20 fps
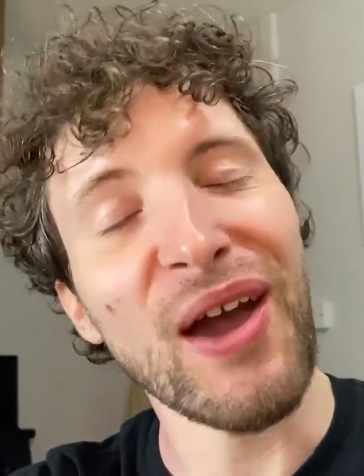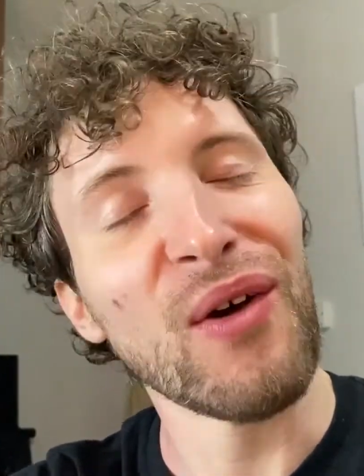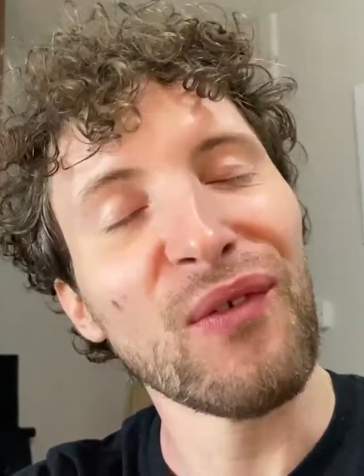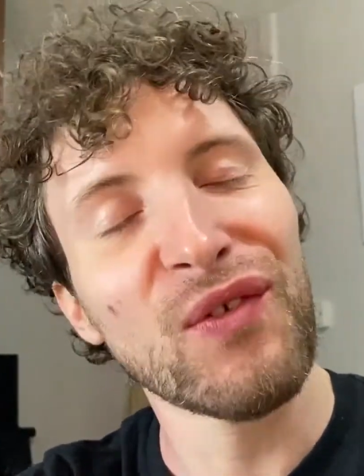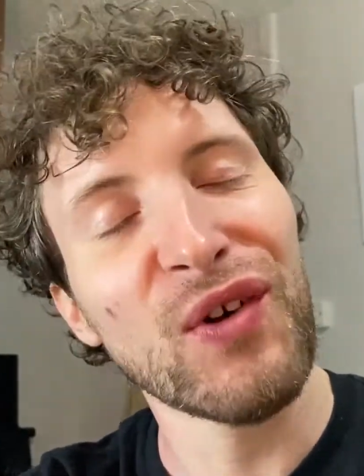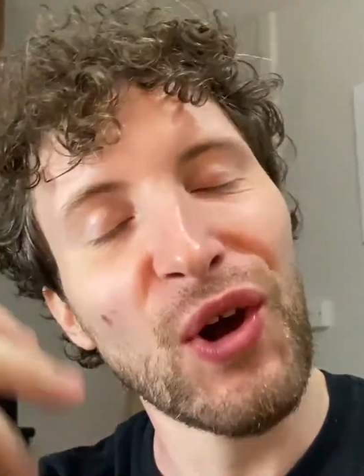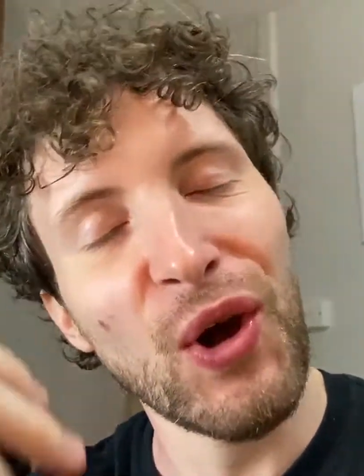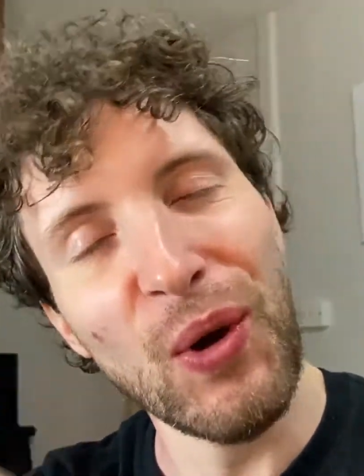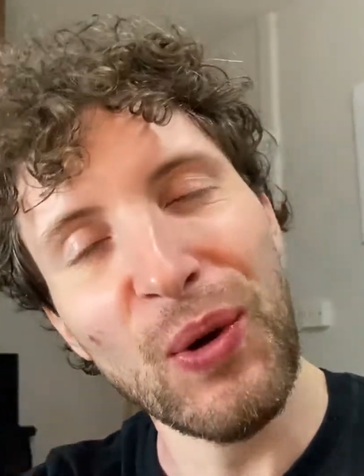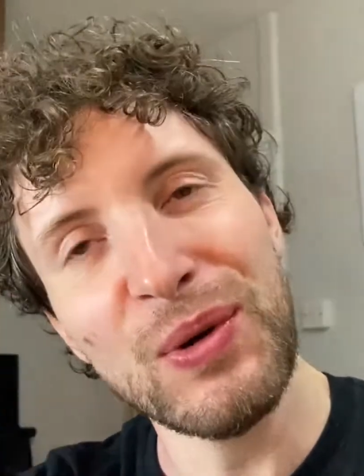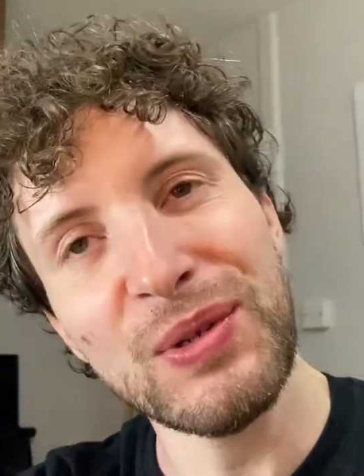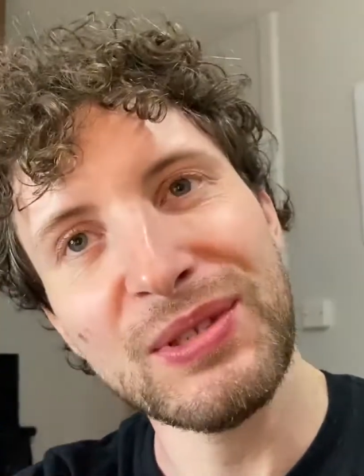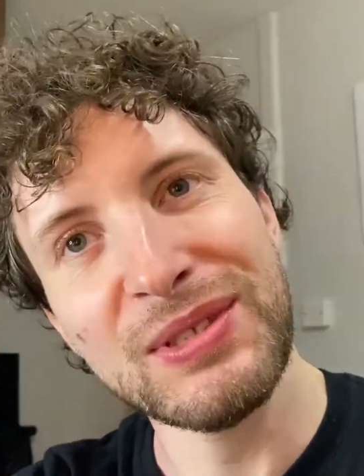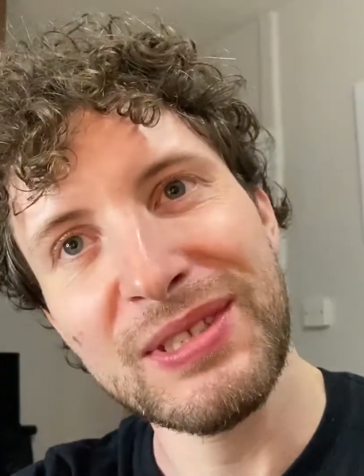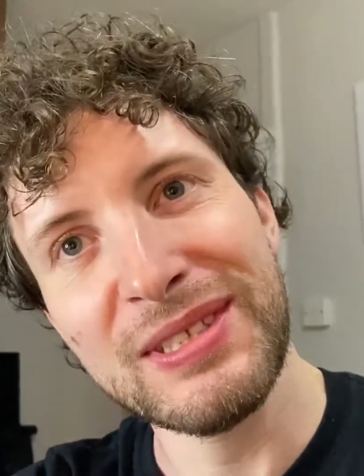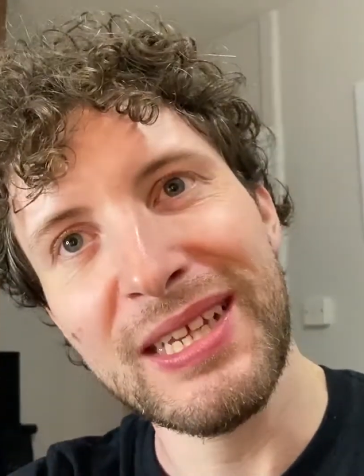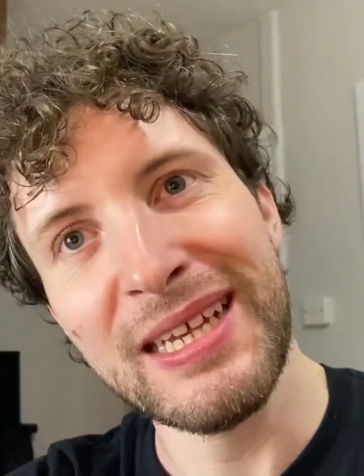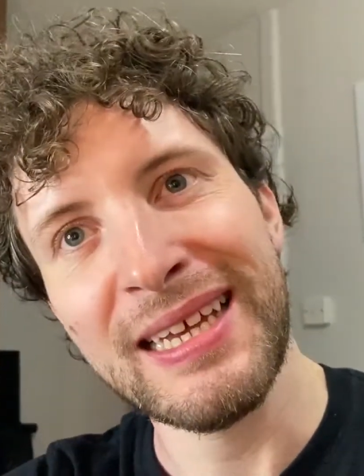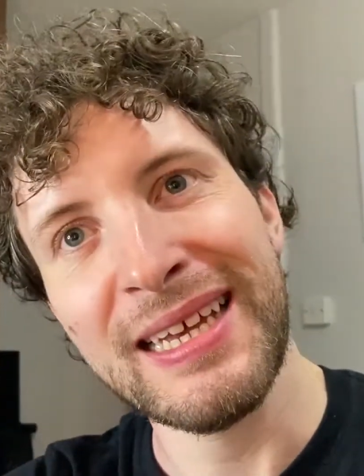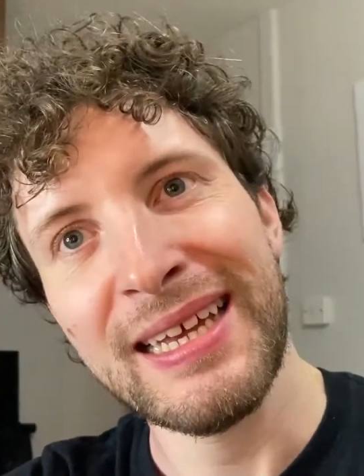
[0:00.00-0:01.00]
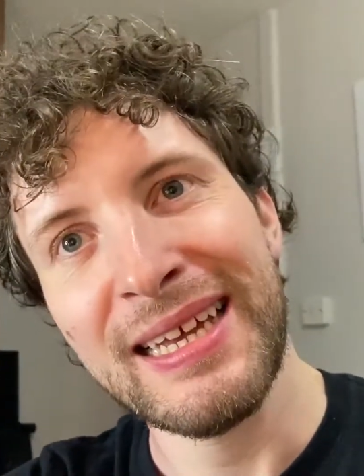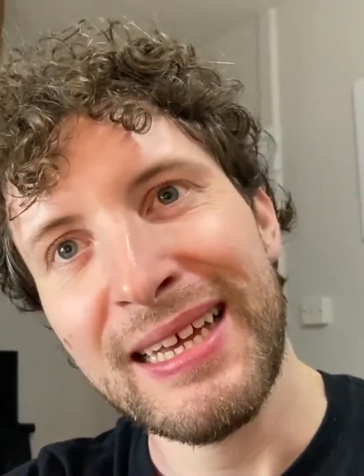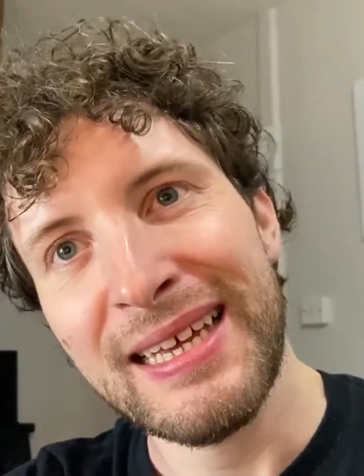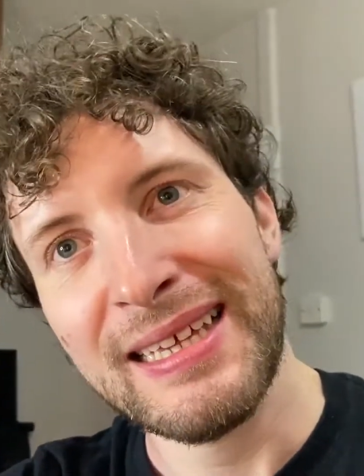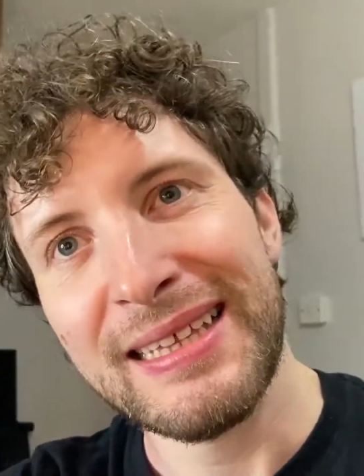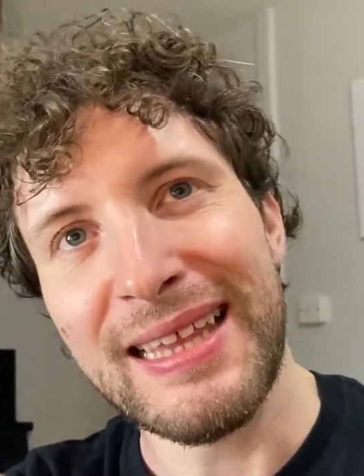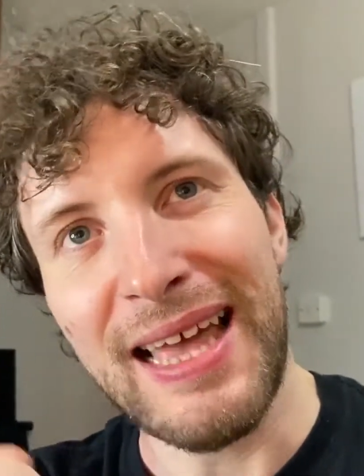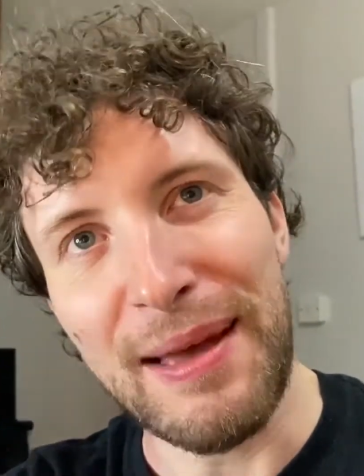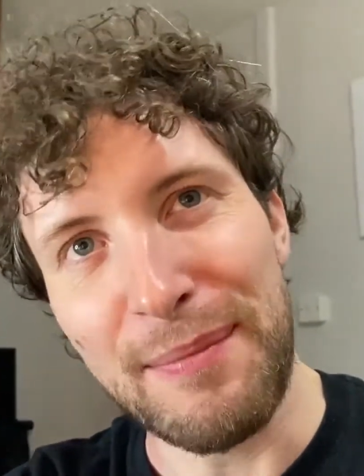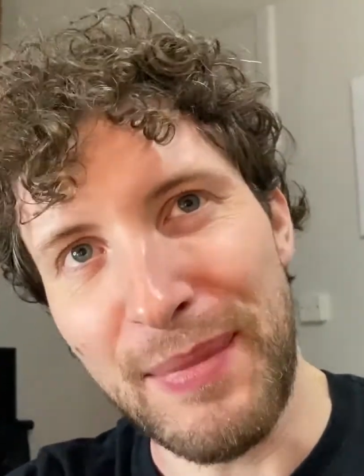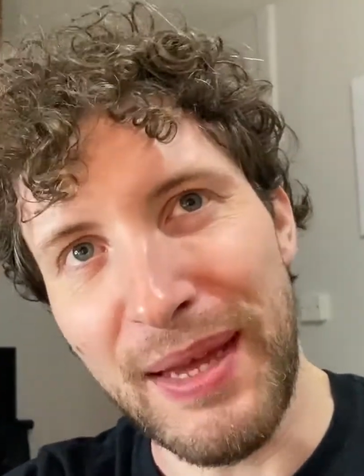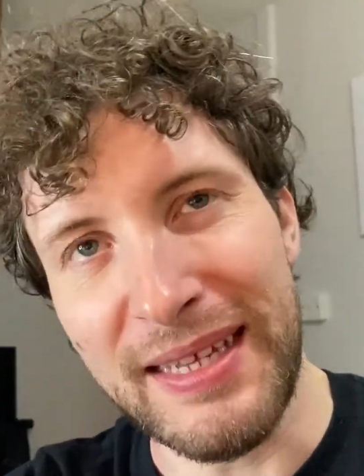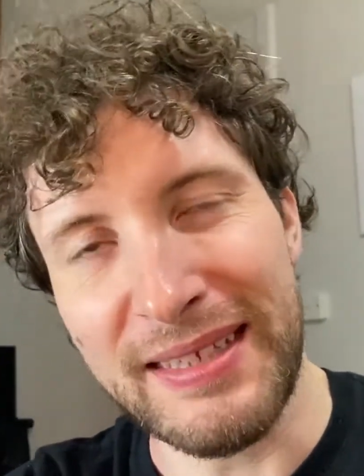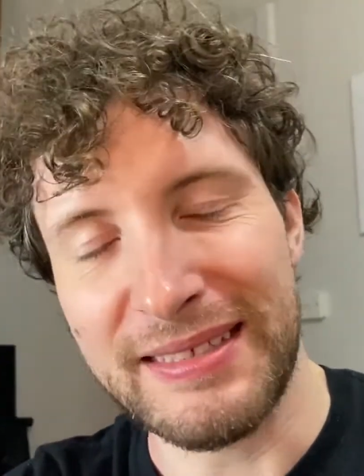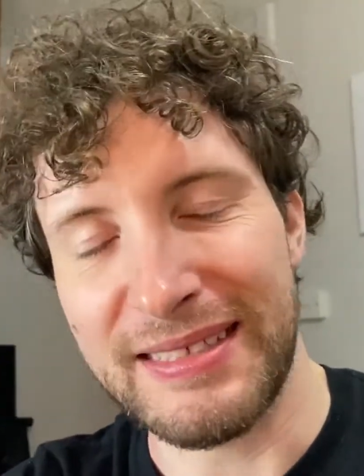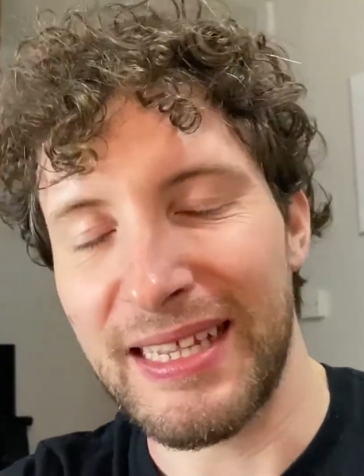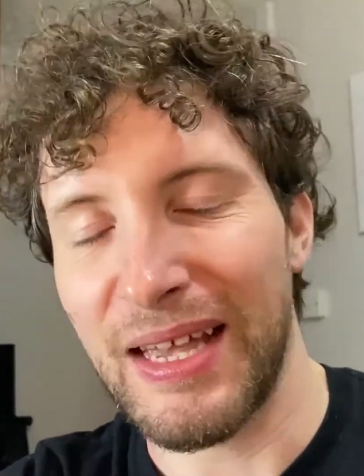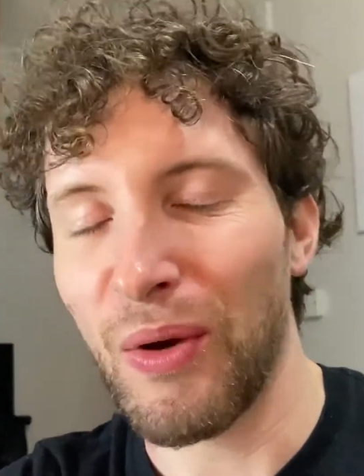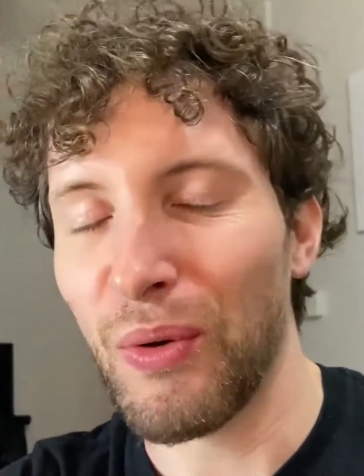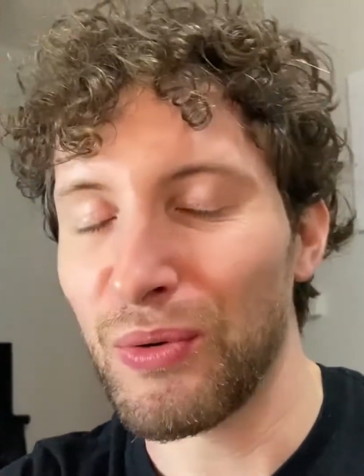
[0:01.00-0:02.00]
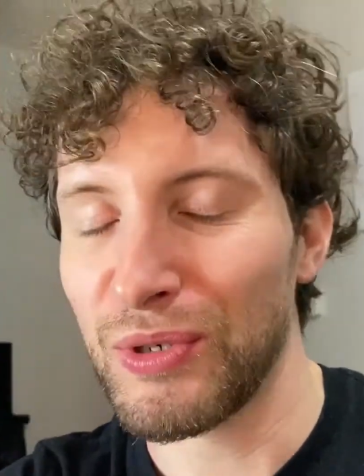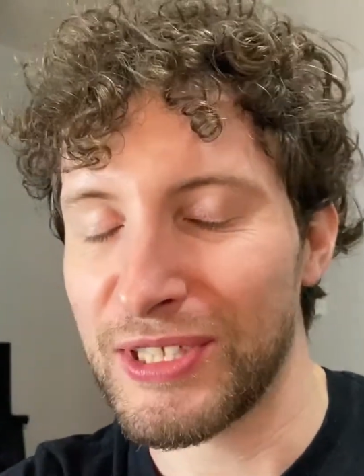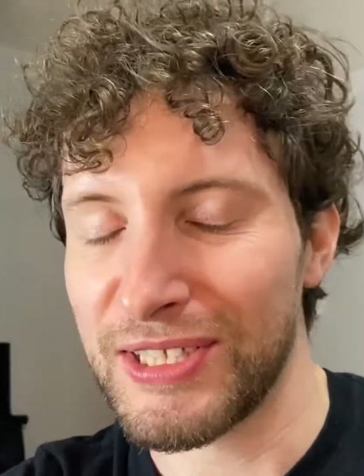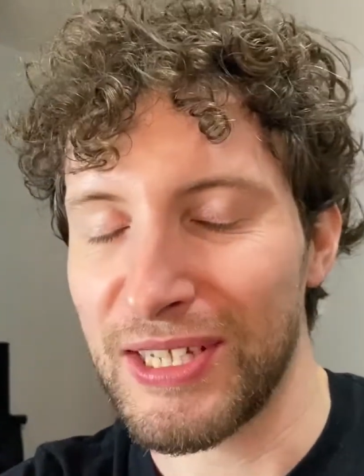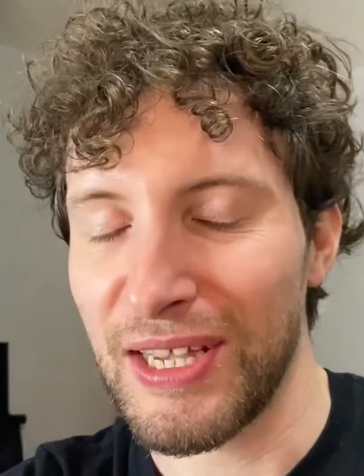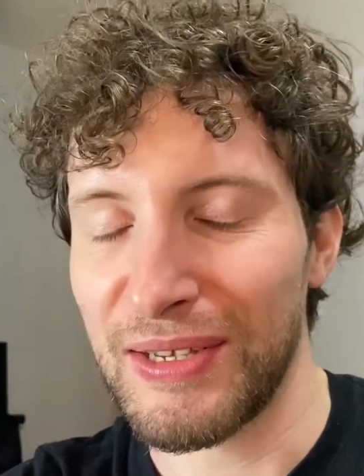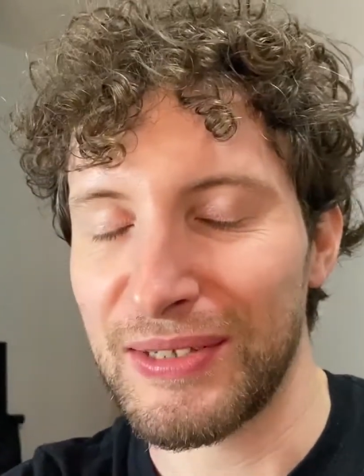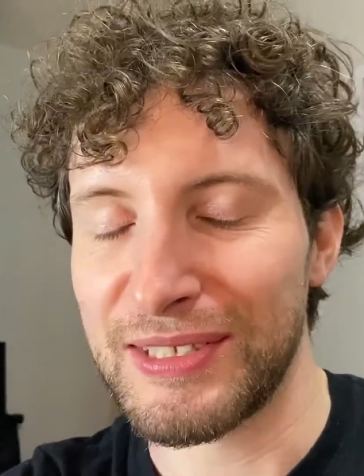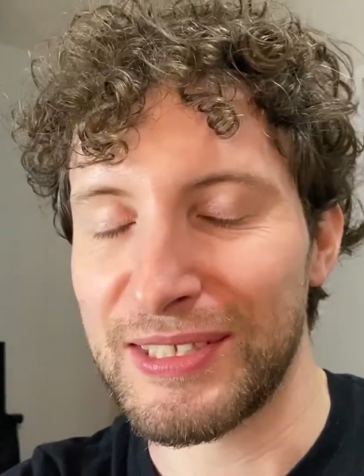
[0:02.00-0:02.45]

Of course, that means that also